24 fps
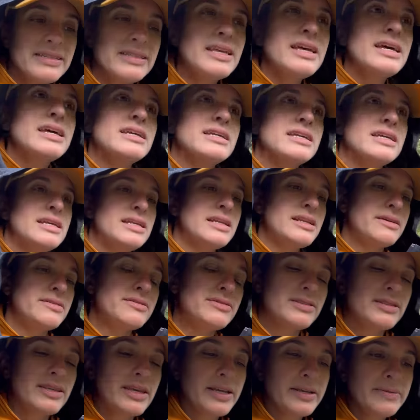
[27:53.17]
that, and I
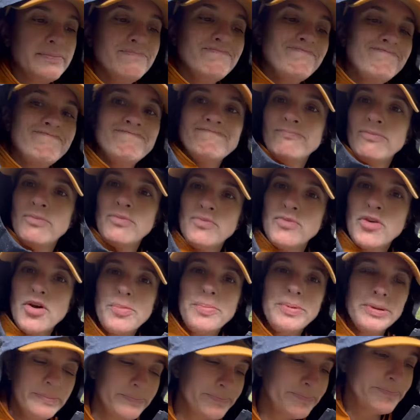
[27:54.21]
was like, nope.
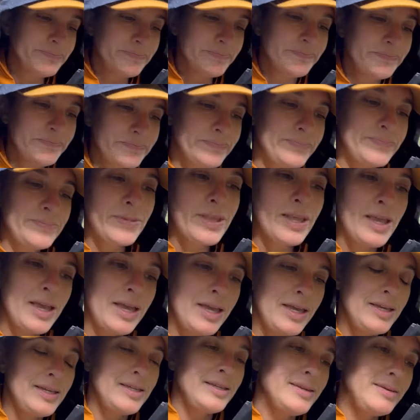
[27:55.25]

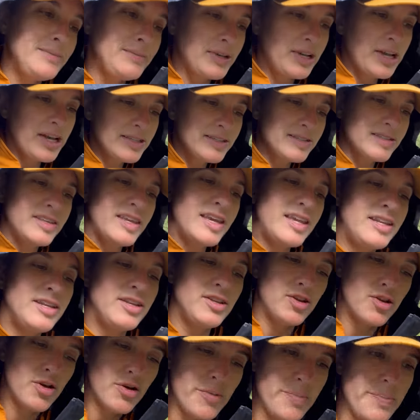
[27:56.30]
The gut said,
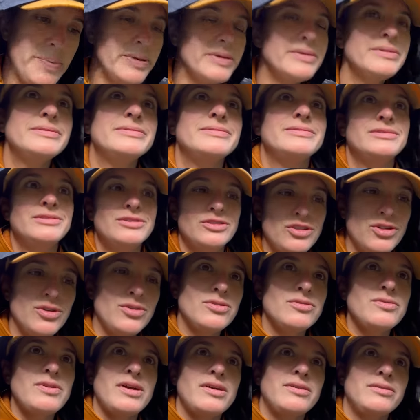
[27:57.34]
nope, turn
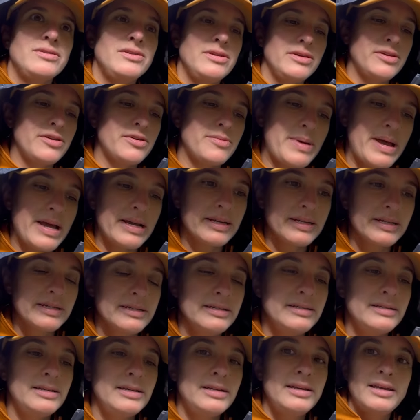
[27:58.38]
around, go back.
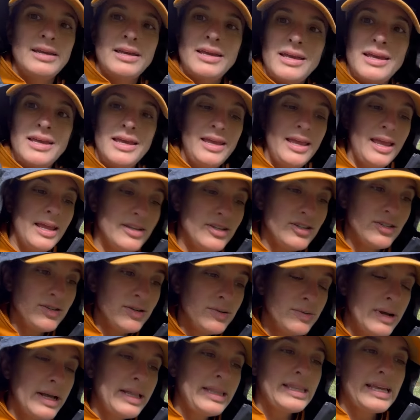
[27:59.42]
And you know
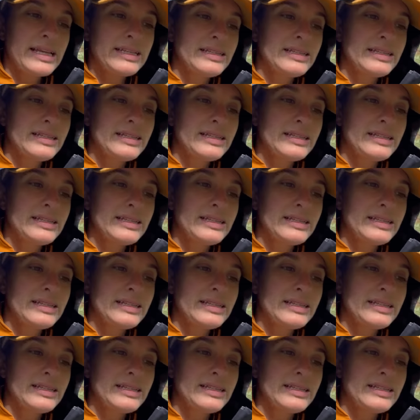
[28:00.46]
what? That